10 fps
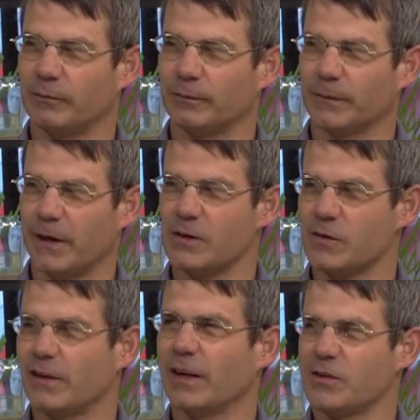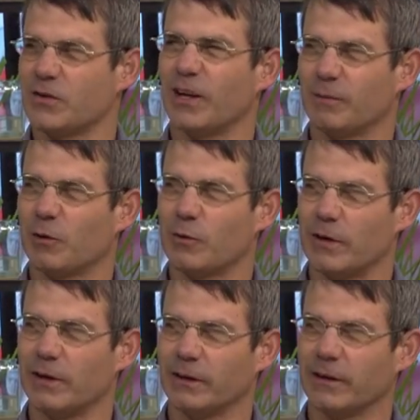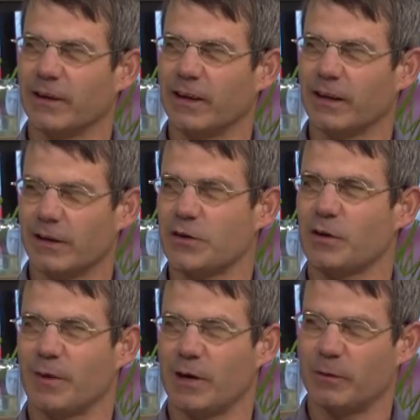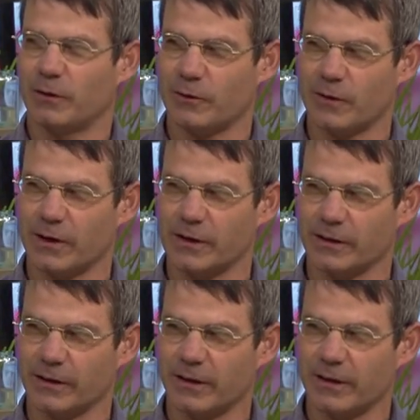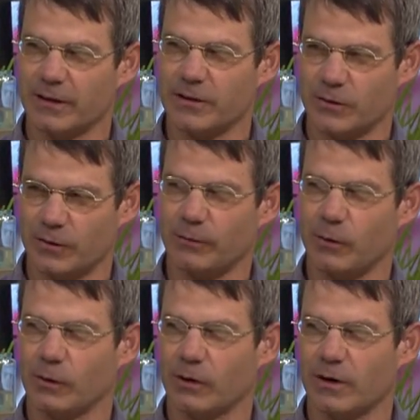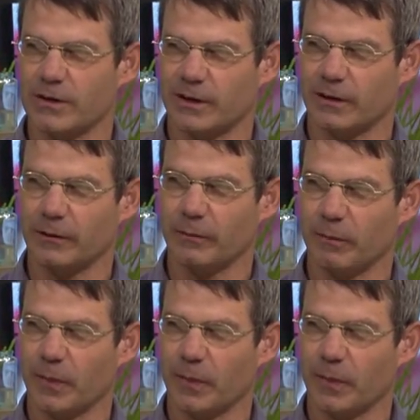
um, HTH type chlorine, calcium hypochlorite to the fuel cocktail.